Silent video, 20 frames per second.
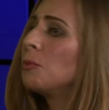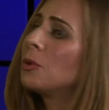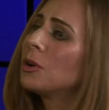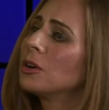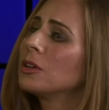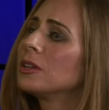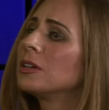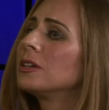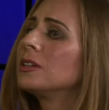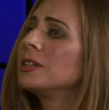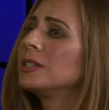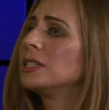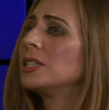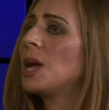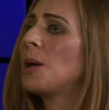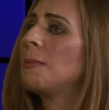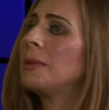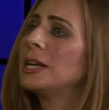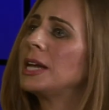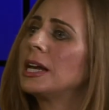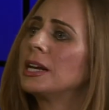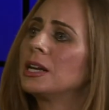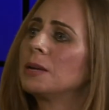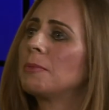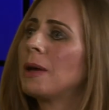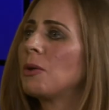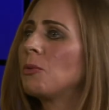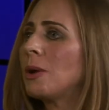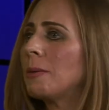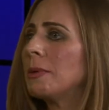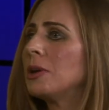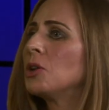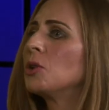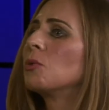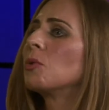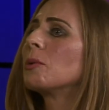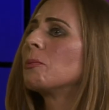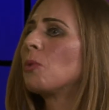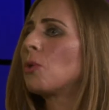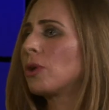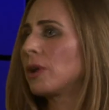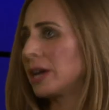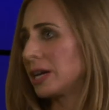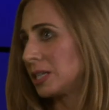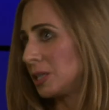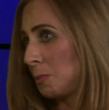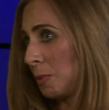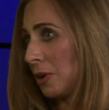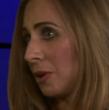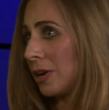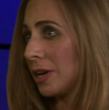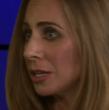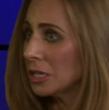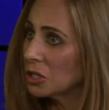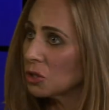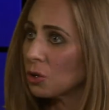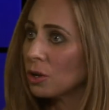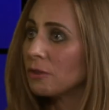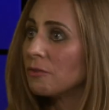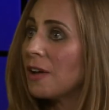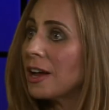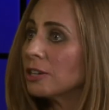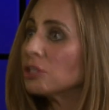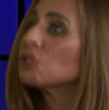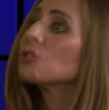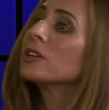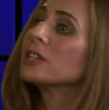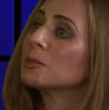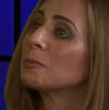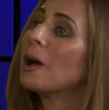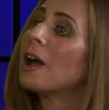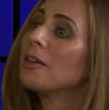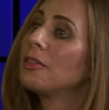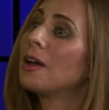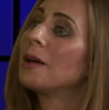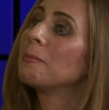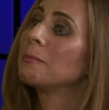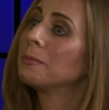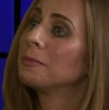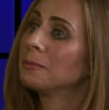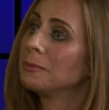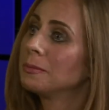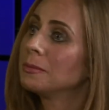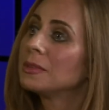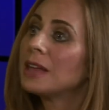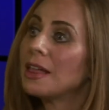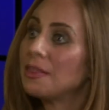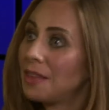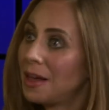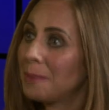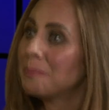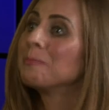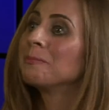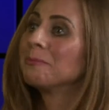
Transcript: a little intimidated by women who were more experienced or adventurous than them.